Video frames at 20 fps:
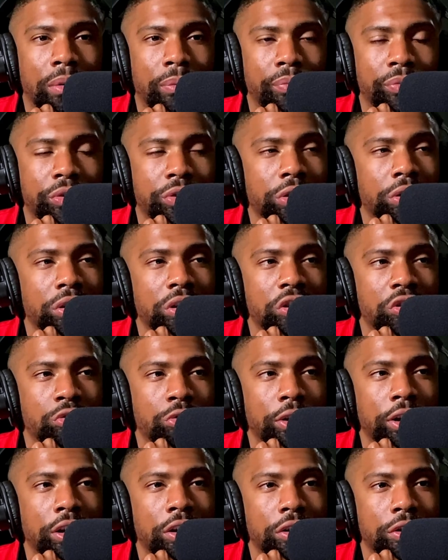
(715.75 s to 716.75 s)
certain
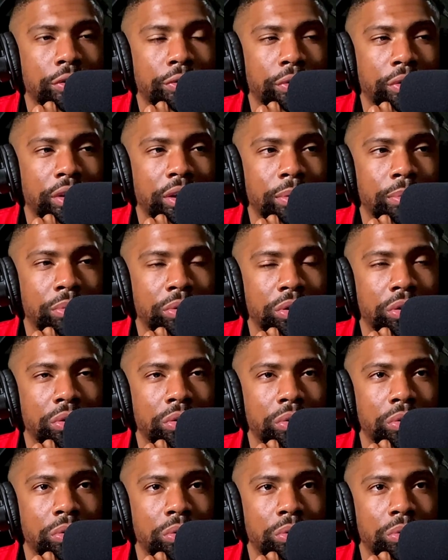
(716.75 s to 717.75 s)
triggers for them
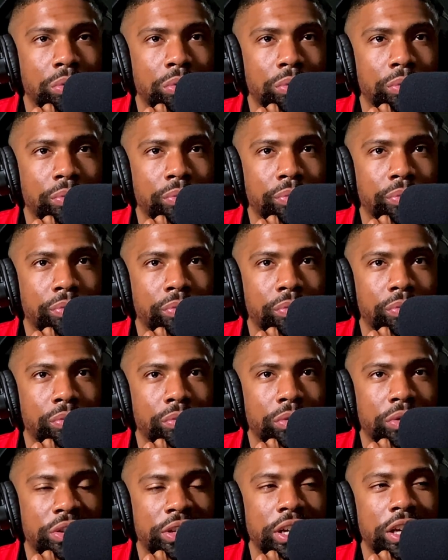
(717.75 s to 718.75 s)
to
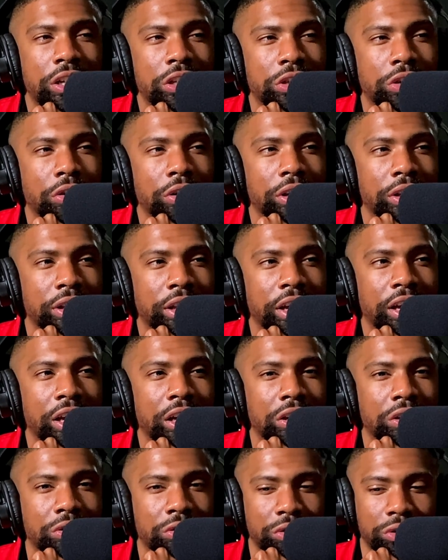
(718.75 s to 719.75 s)
say certain
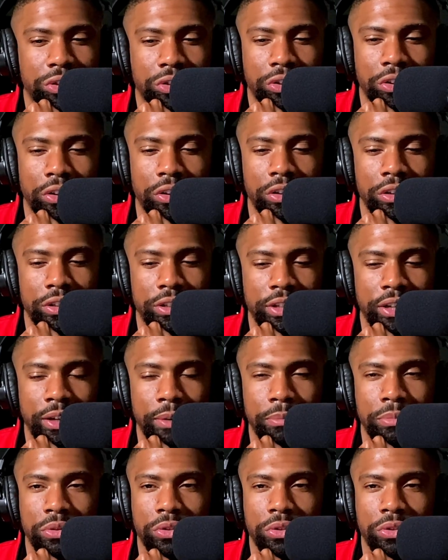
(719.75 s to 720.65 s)
things or certain tips,